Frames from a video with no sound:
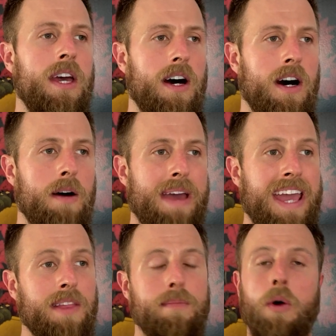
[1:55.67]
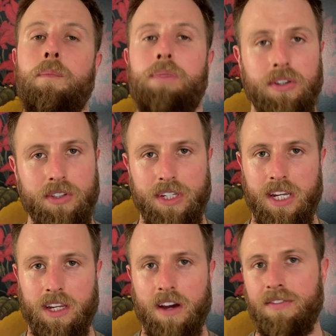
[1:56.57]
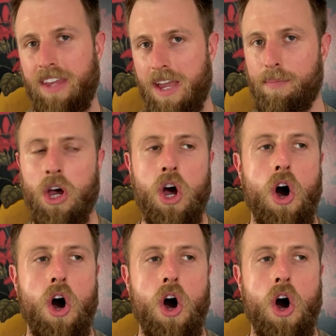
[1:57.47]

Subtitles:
And the mobility of the hip.